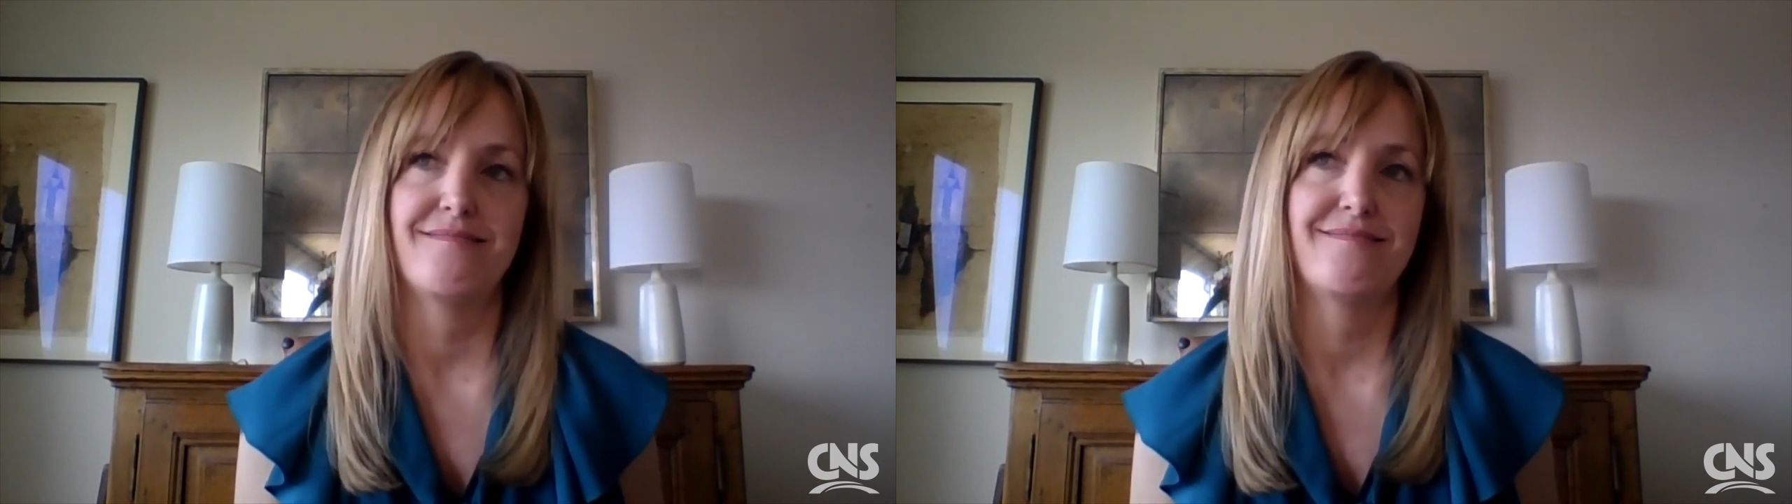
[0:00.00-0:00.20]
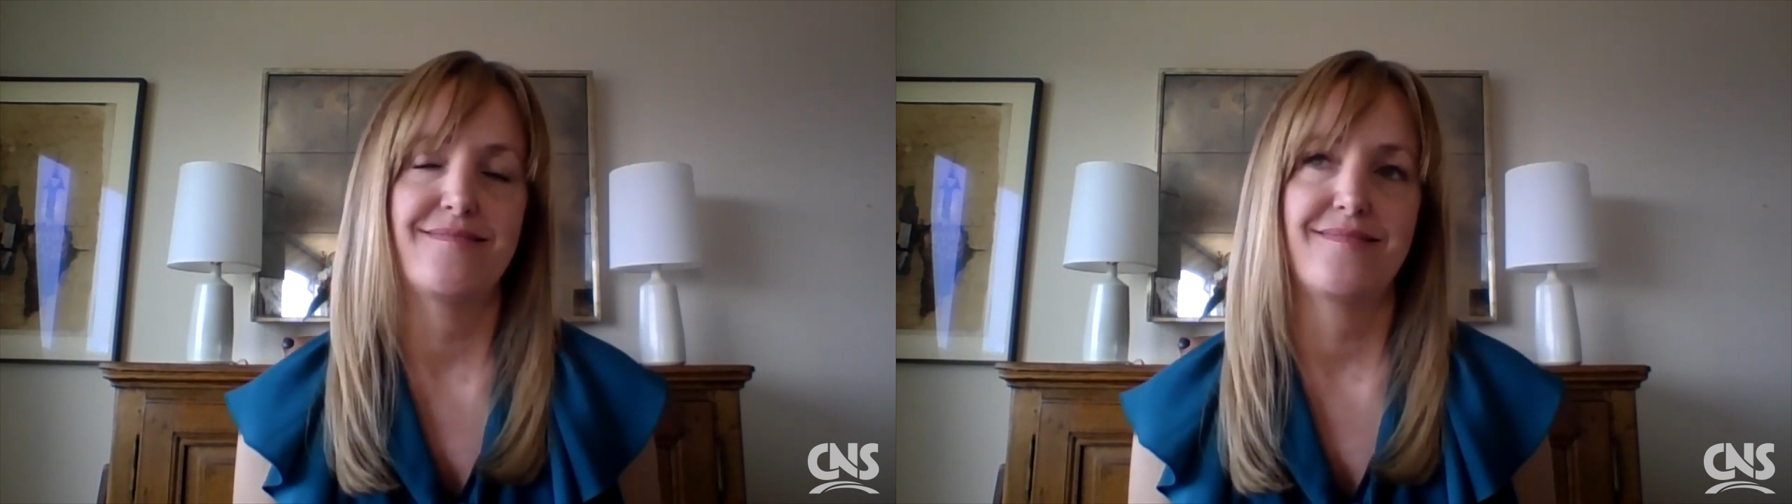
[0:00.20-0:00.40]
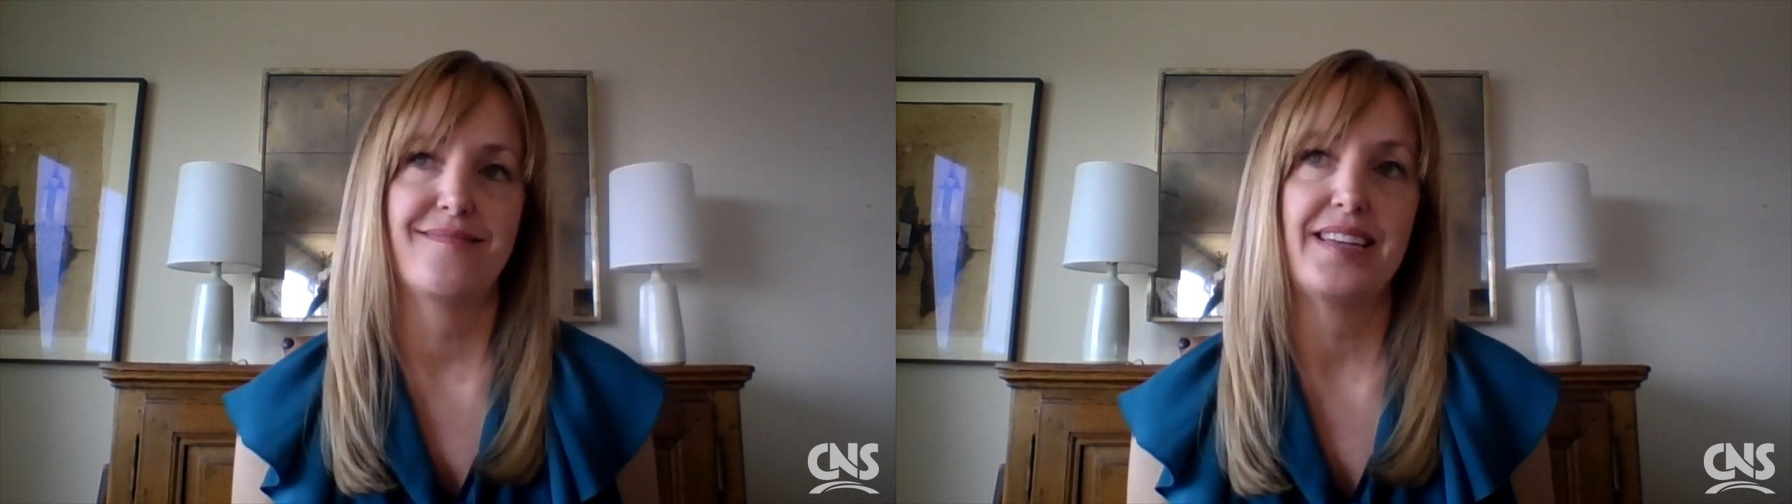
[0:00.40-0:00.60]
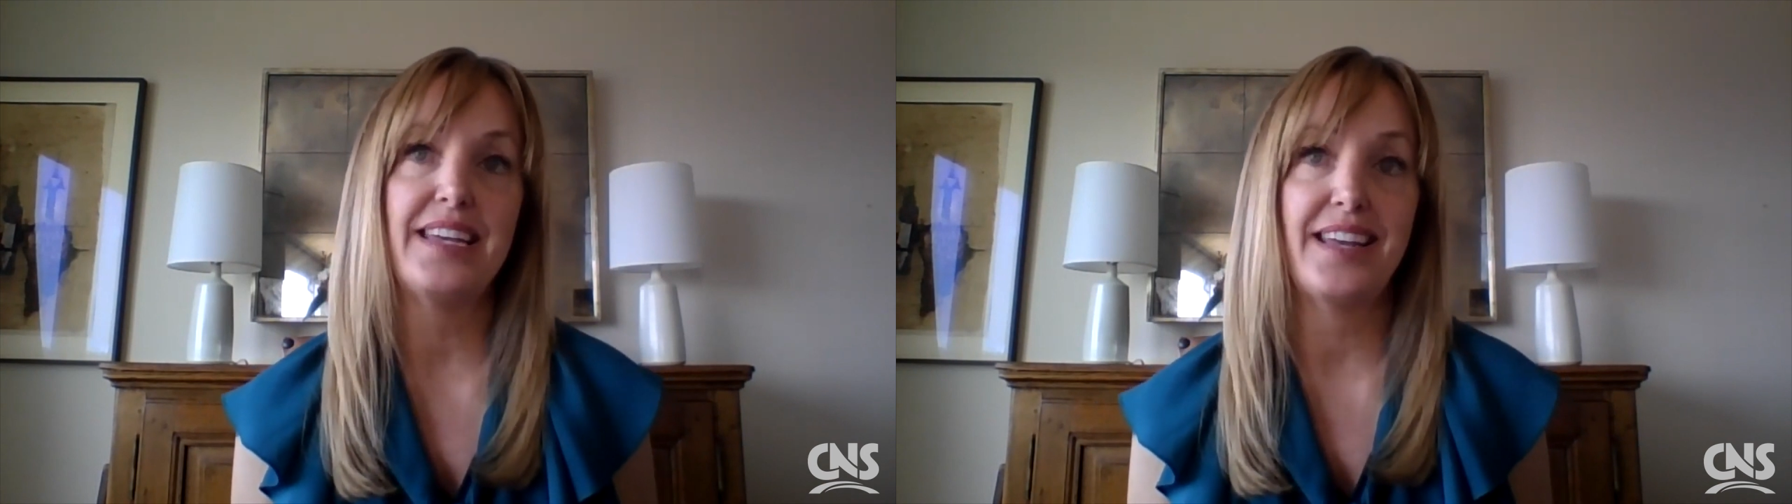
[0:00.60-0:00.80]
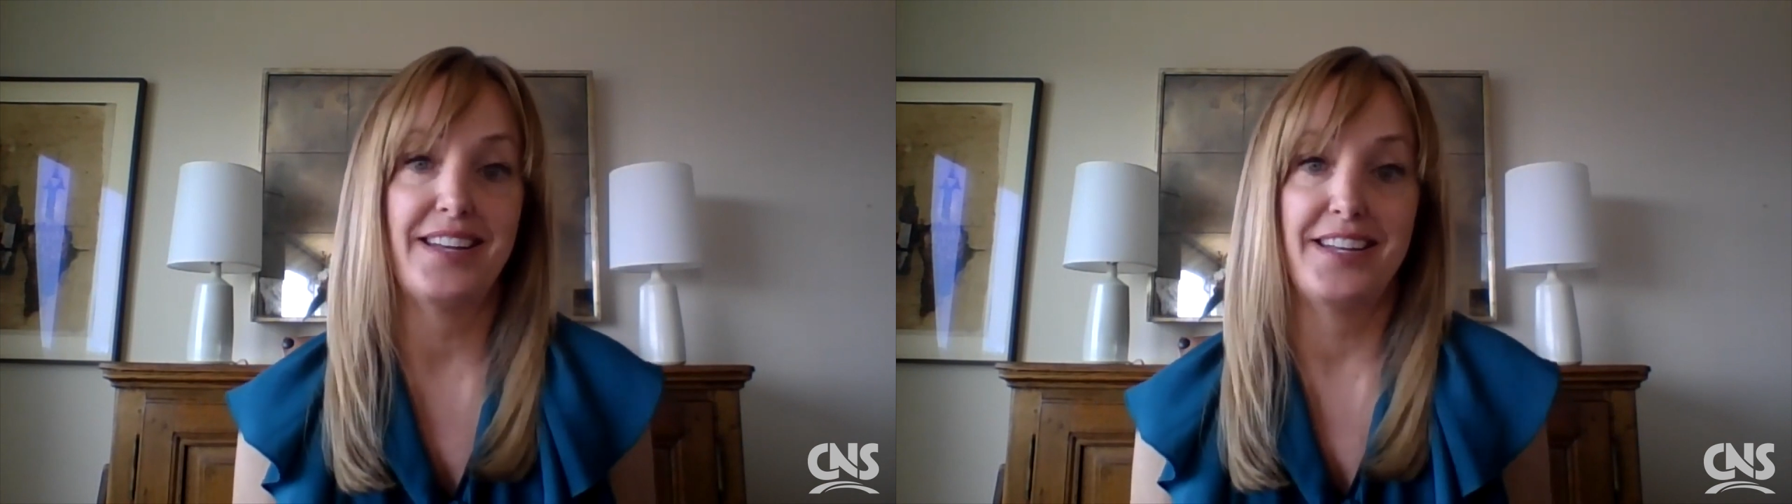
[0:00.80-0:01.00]

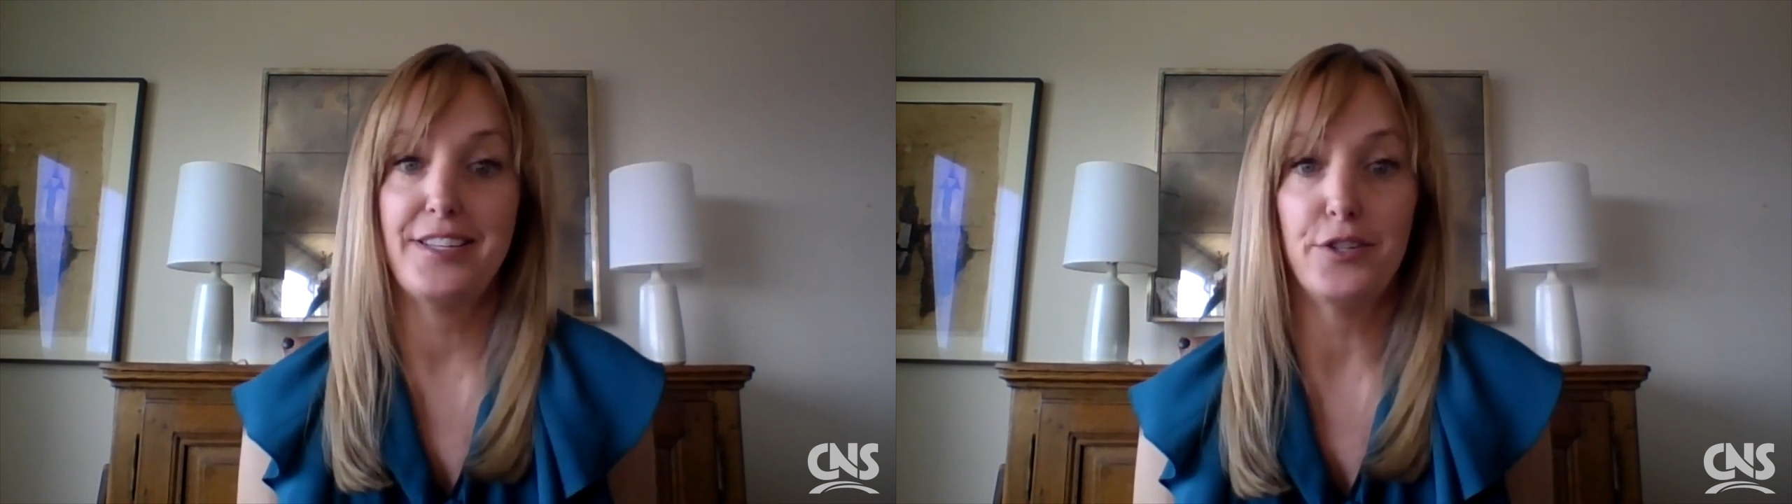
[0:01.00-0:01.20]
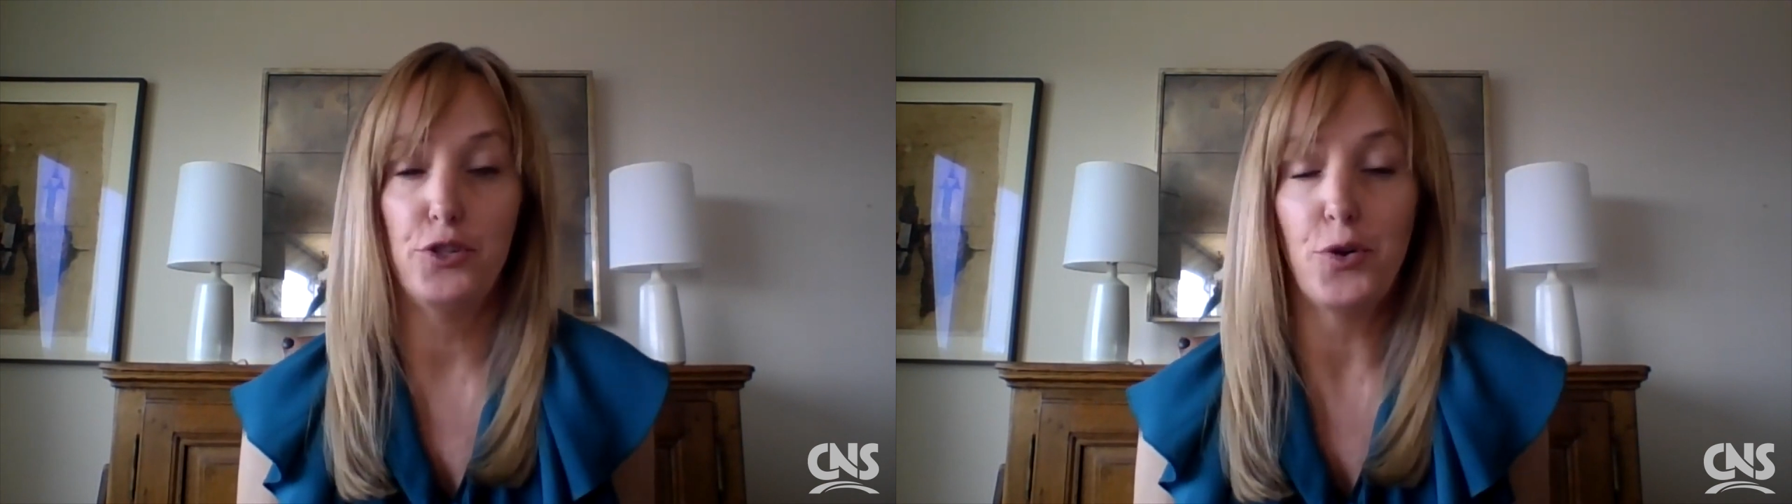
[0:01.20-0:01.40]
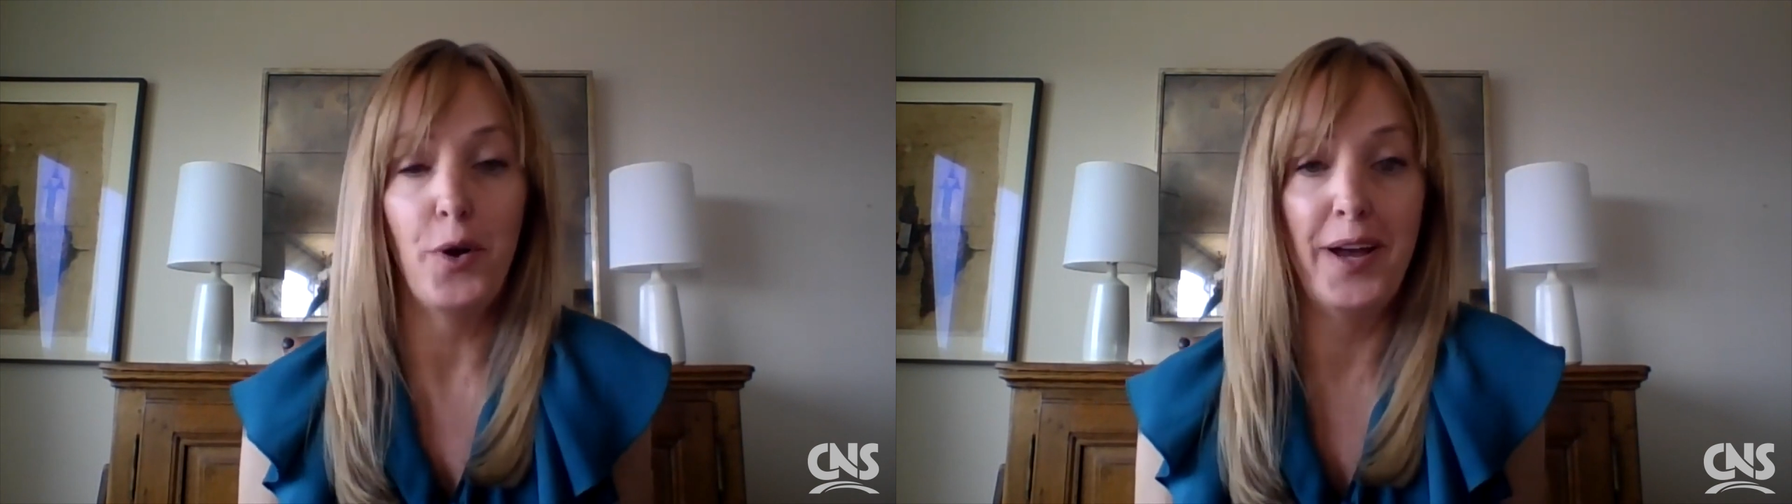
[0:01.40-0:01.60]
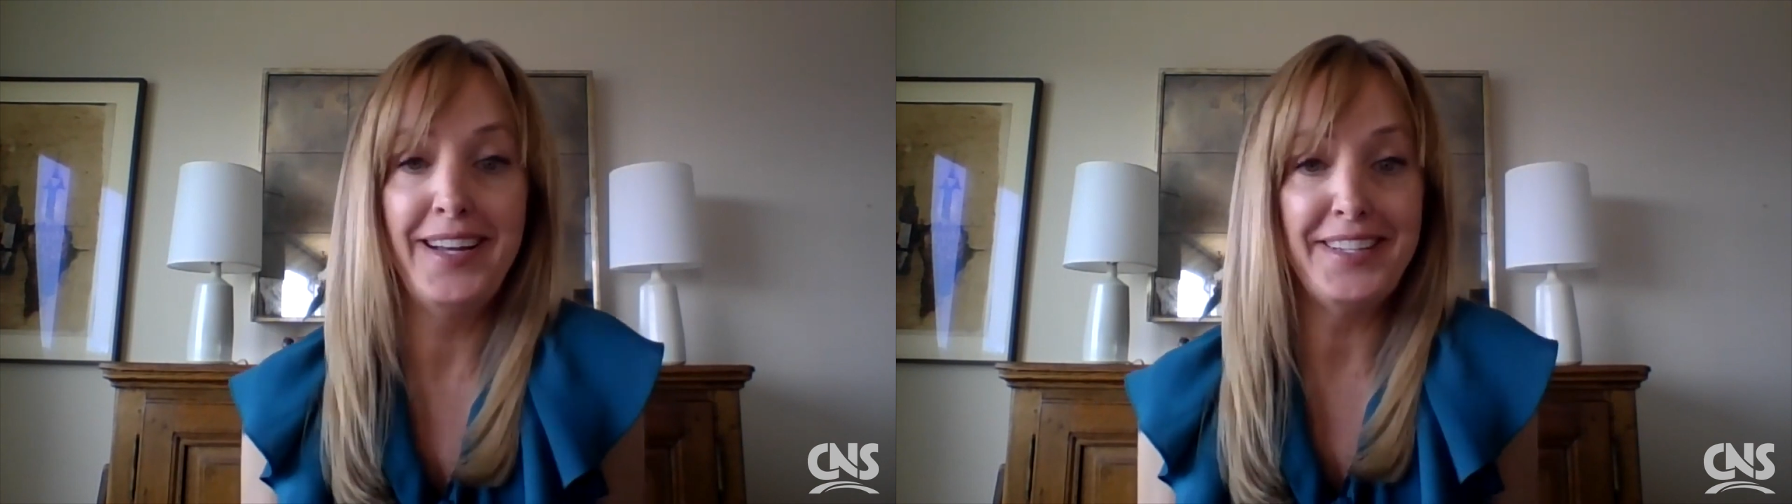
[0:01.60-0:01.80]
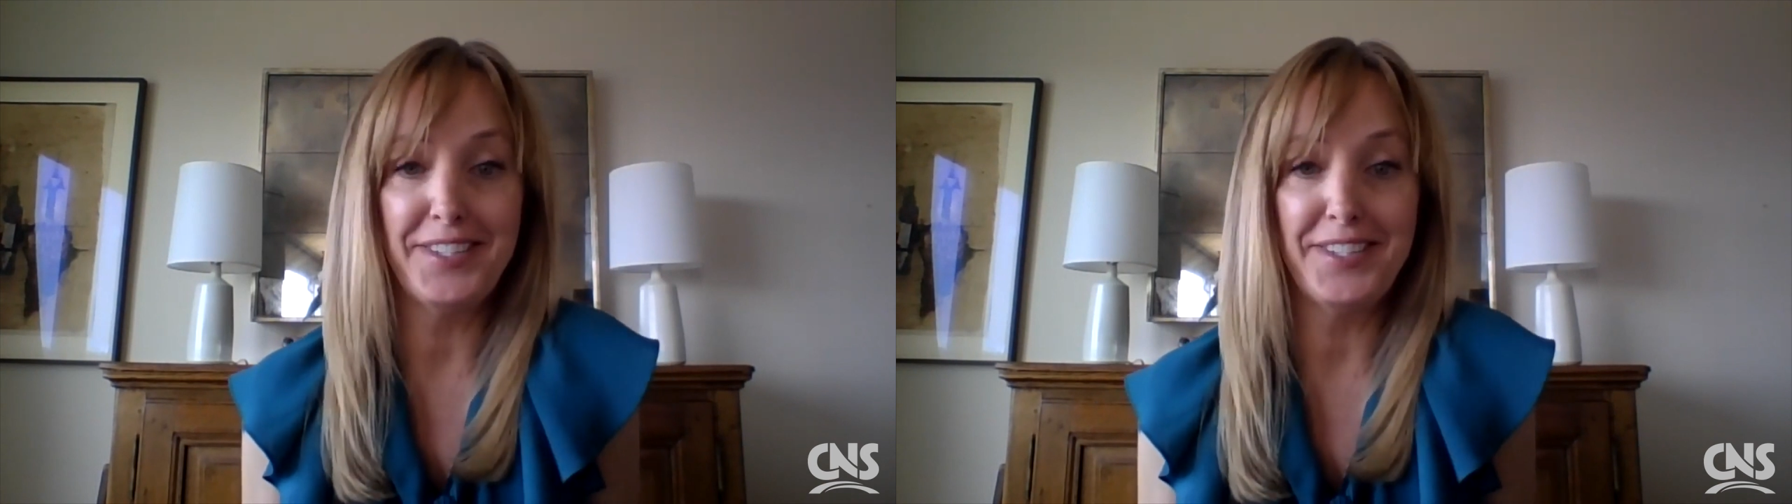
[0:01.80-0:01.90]
just